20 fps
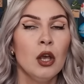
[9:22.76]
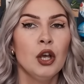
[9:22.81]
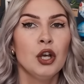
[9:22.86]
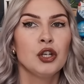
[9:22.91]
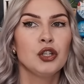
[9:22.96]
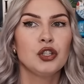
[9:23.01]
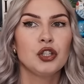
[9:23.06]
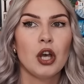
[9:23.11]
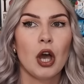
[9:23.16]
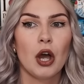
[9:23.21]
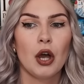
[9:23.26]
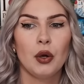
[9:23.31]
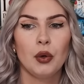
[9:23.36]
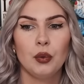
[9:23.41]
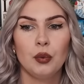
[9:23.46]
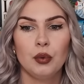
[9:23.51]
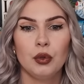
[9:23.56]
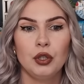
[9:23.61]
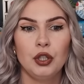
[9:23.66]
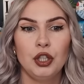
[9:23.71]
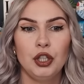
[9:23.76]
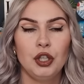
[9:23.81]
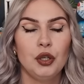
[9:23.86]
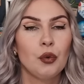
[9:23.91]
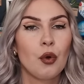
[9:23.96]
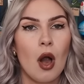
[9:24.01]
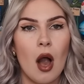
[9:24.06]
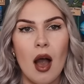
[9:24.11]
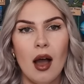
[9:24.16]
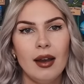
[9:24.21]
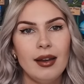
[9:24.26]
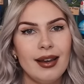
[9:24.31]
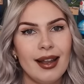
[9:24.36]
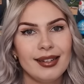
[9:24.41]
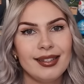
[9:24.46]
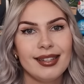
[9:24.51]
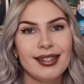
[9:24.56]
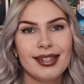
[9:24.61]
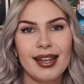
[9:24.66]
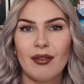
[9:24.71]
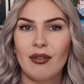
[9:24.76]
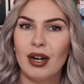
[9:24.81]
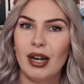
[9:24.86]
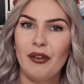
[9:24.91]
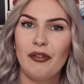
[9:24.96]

So you can't necessarily